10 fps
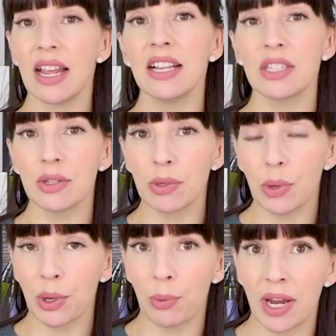It's also a
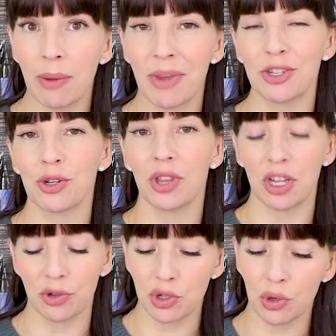good way to make sure that
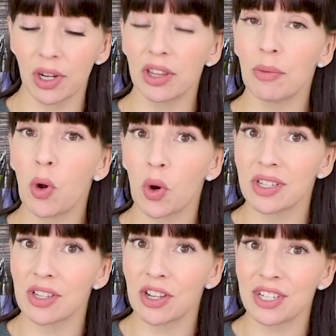you're storing them
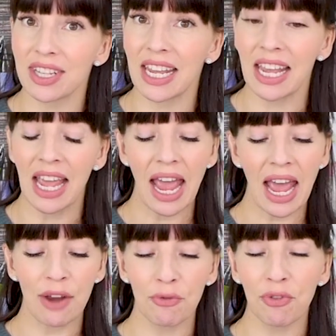horizontally
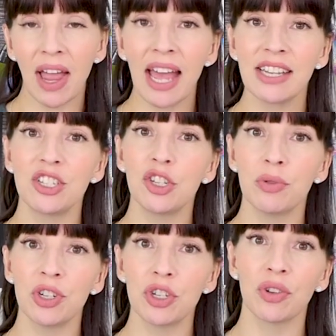and flat to
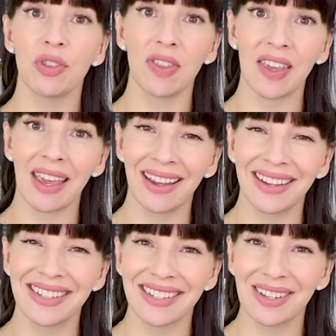ensure that the
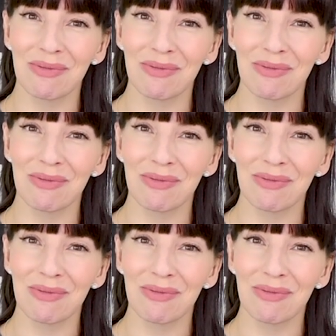ink doesn't